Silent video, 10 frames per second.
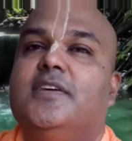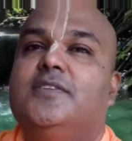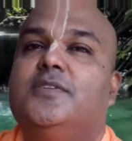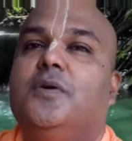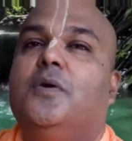
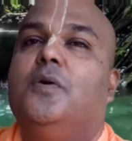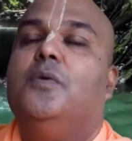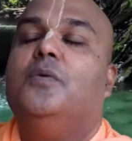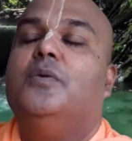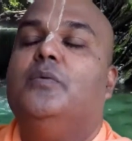
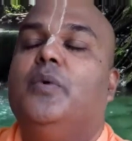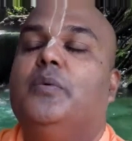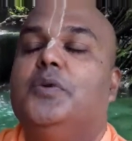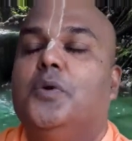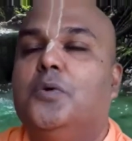So we
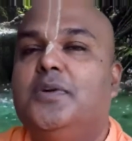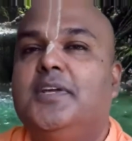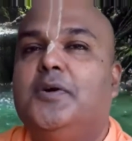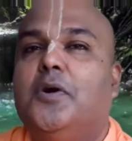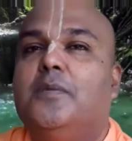would
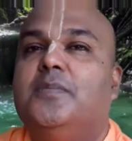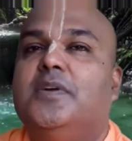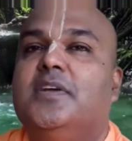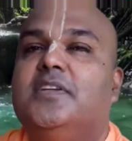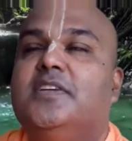only
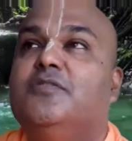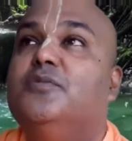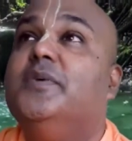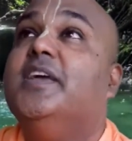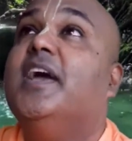cooperate
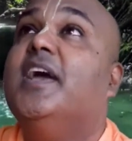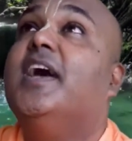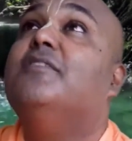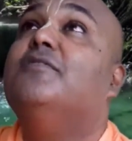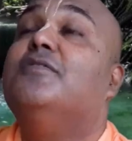if we
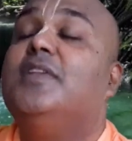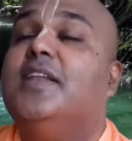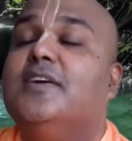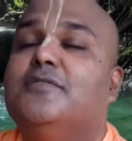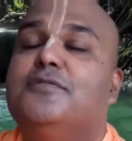have
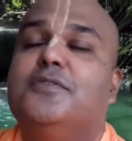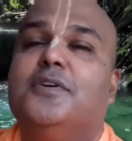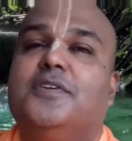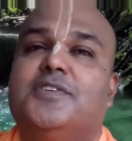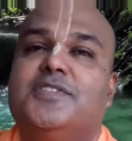love for
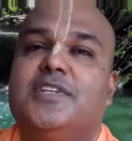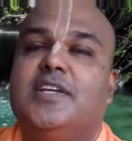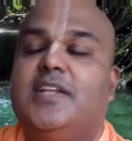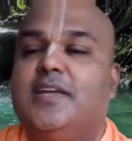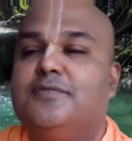Krishna,
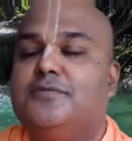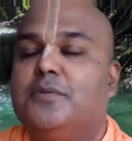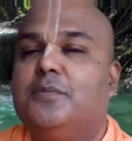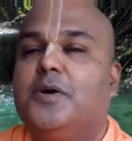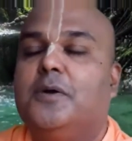love
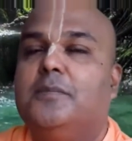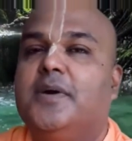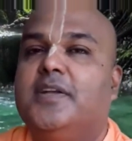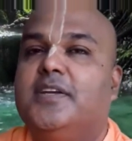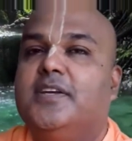for
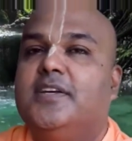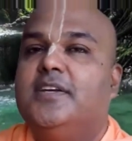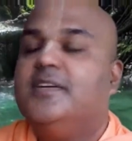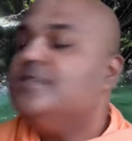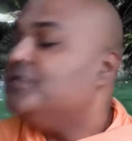Prabhupada.
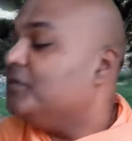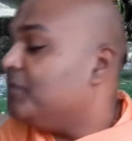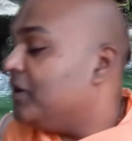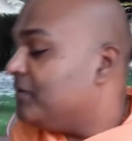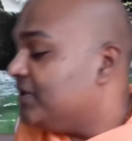So
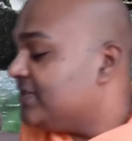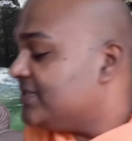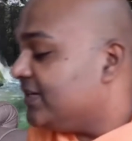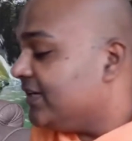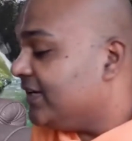Prabhupada
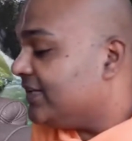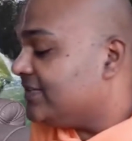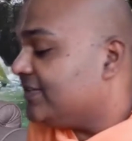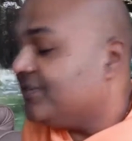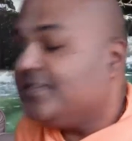is saying,
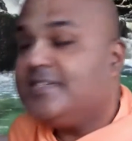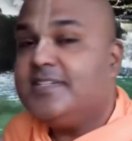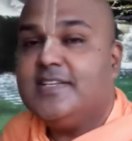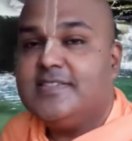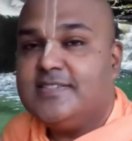it's
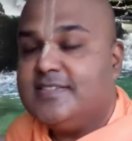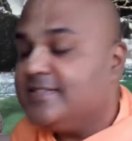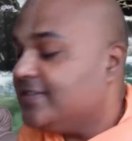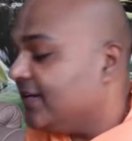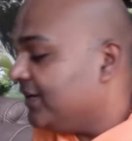Krishna's
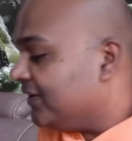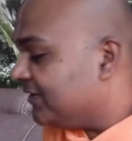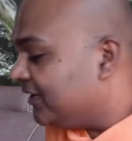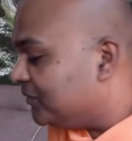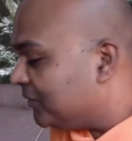desire
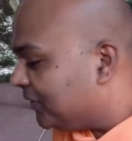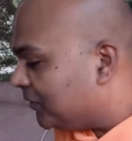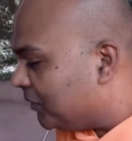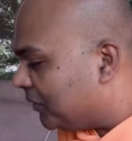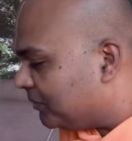that we
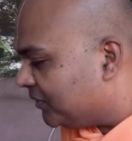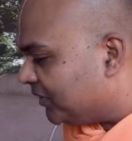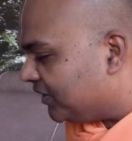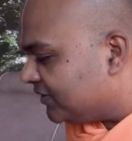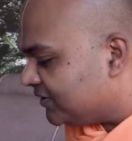
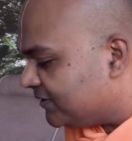cooperate.